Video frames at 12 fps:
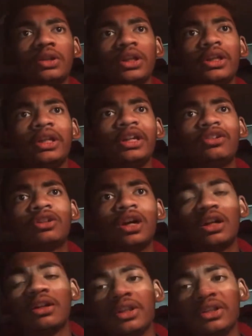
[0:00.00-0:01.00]

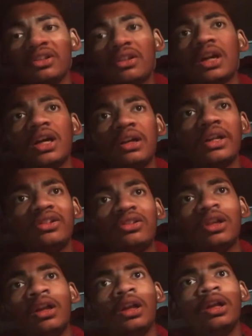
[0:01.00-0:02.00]
This car
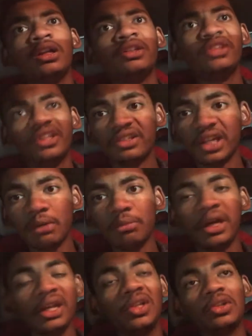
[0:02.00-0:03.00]
gets 6
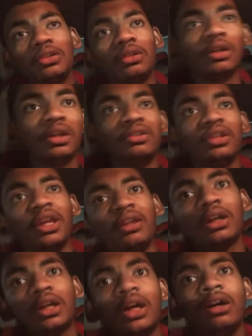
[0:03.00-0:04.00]
airbags inside
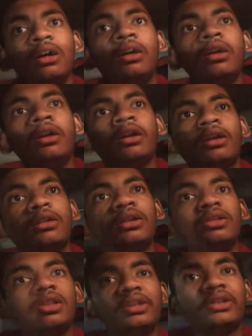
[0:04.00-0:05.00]
the car, the
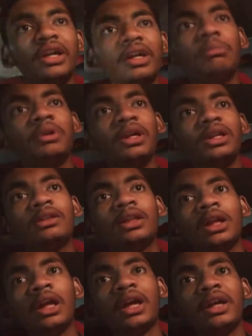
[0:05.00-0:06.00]
6 airbags,
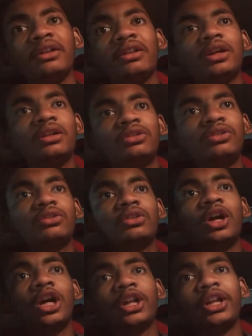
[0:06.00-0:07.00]
and it gets
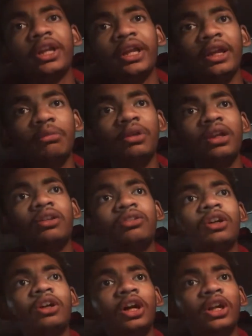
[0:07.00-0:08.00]
cornering ABS,
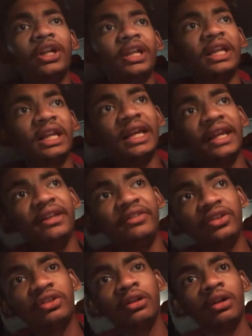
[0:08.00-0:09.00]
the cornering
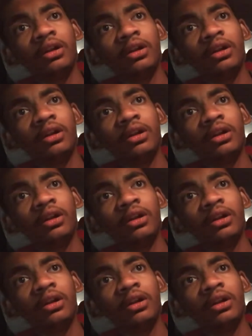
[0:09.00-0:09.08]
lights